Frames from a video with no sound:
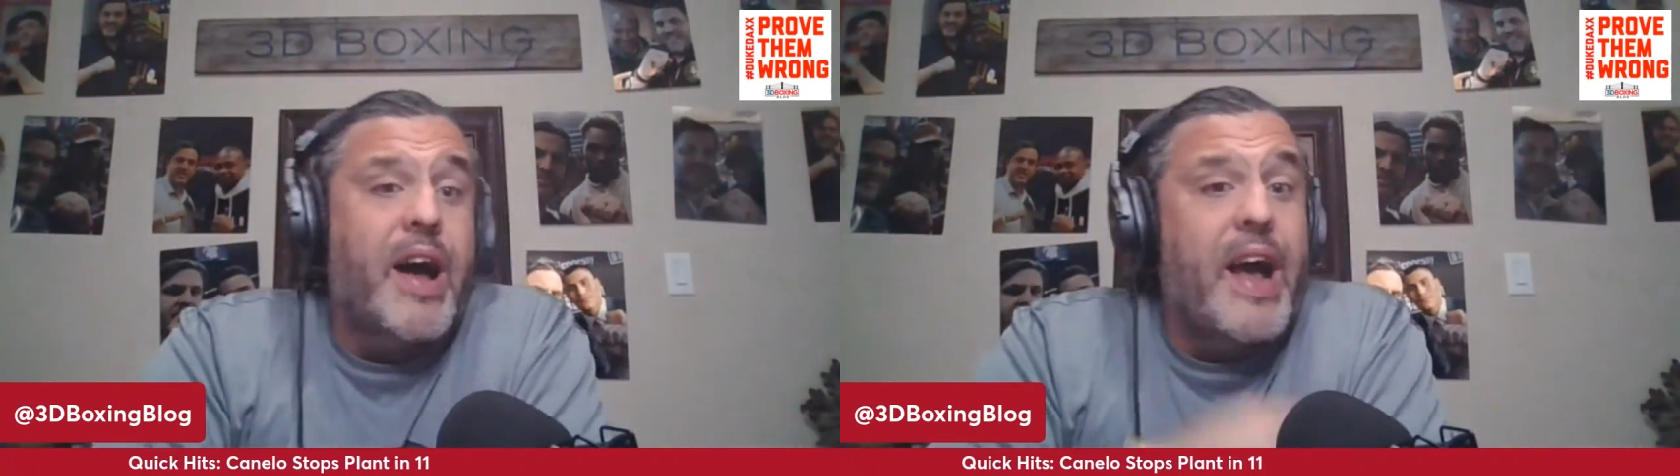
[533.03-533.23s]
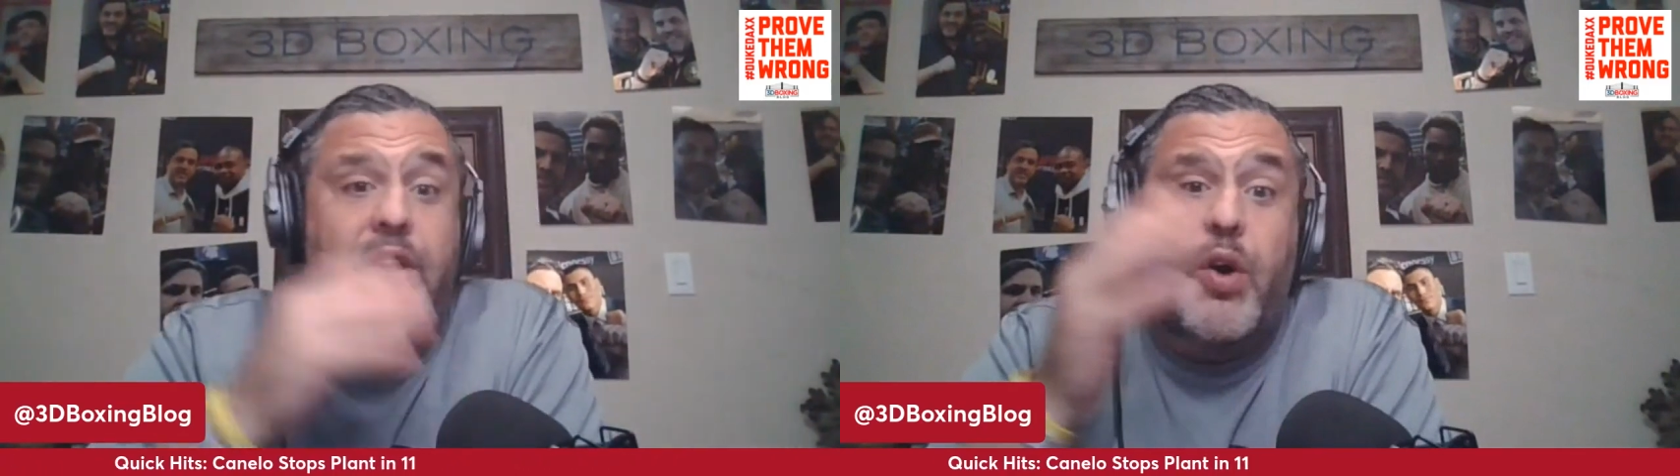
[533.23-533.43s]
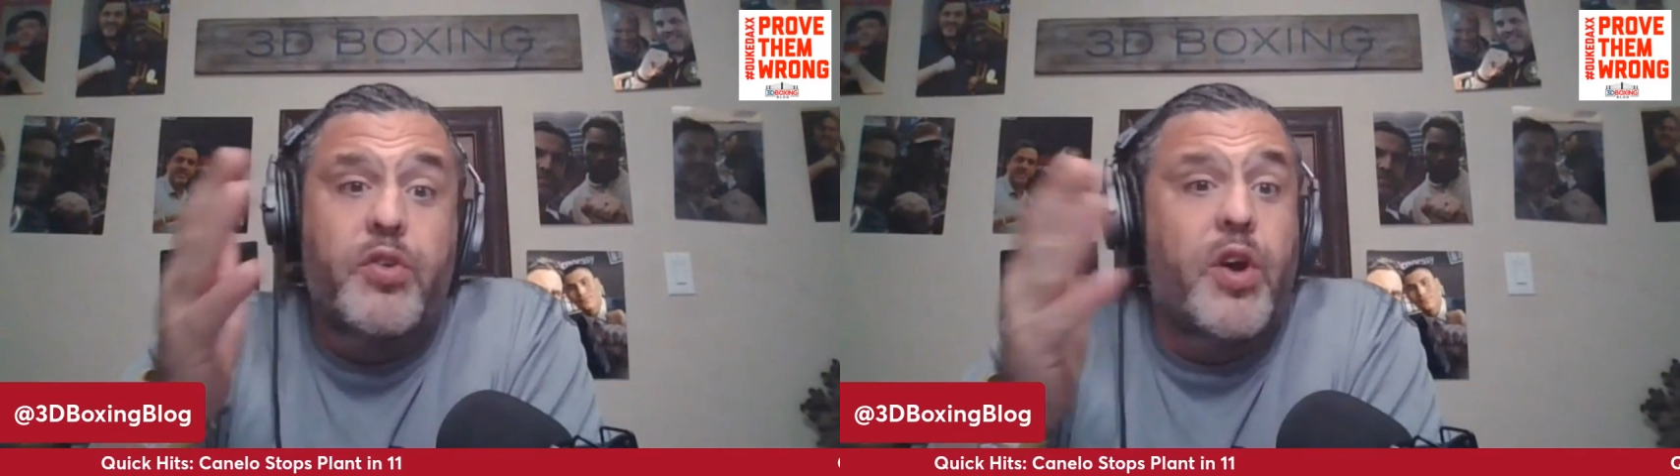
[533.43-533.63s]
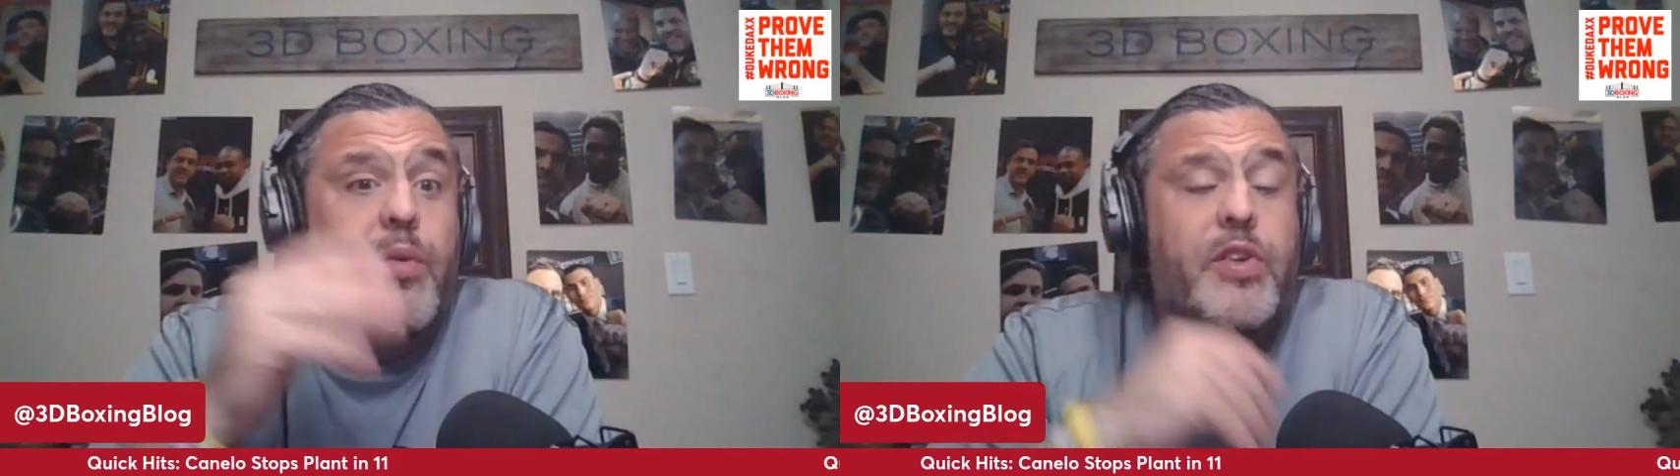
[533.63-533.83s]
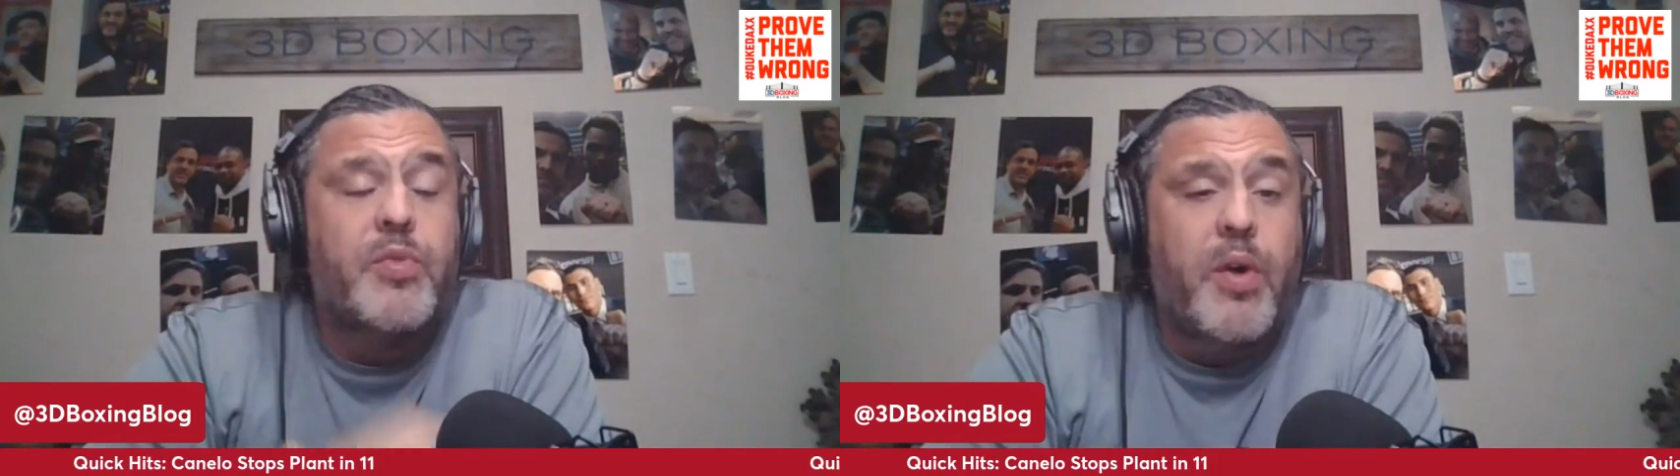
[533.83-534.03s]
I, I don't know
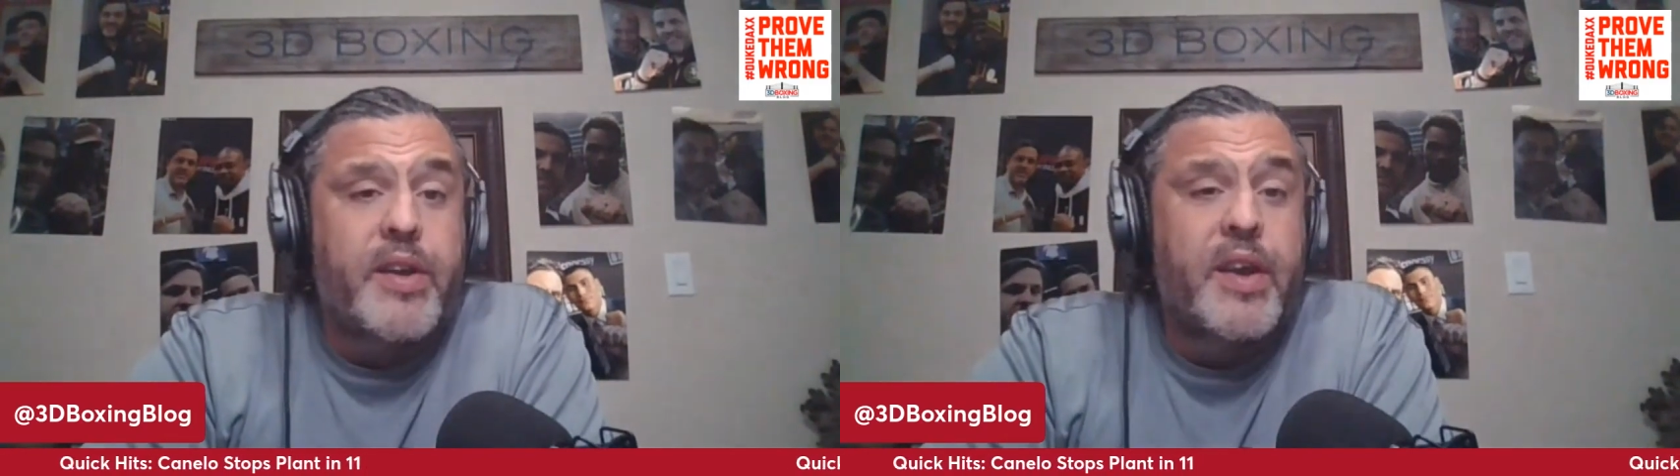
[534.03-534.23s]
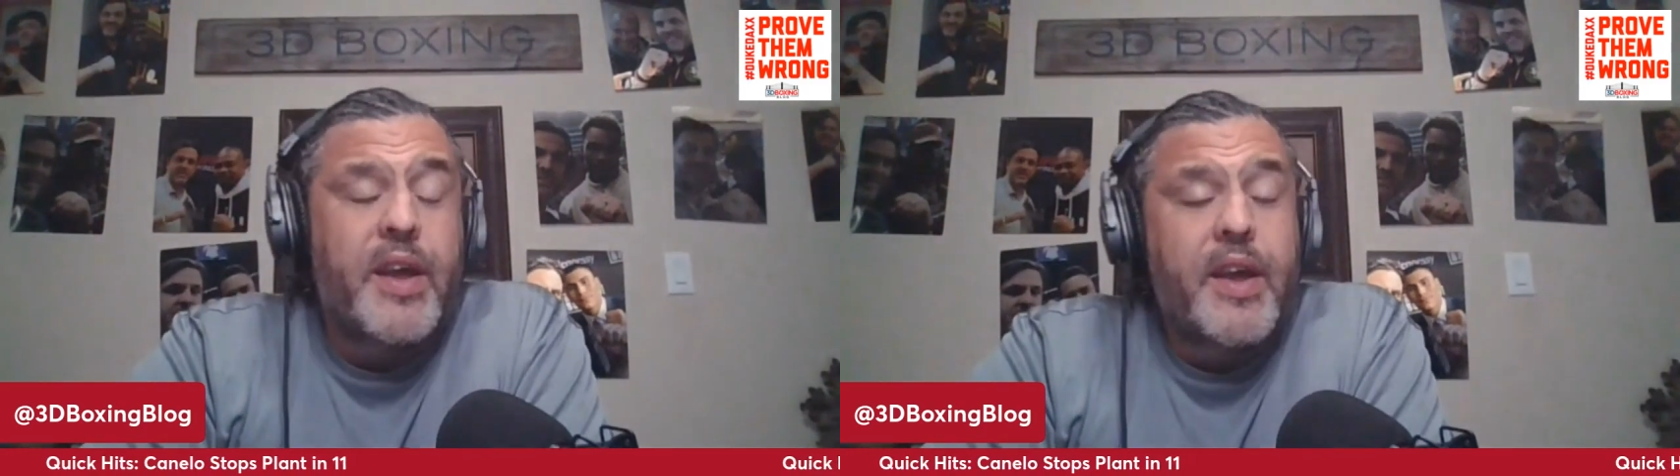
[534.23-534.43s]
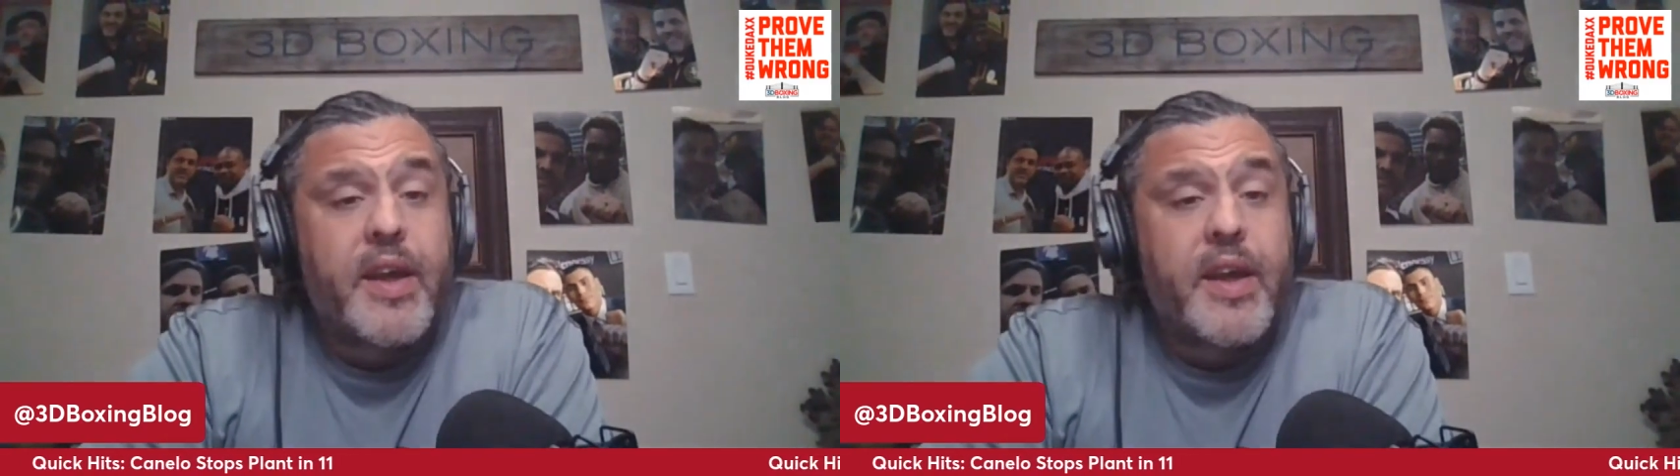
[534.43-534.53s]
which one.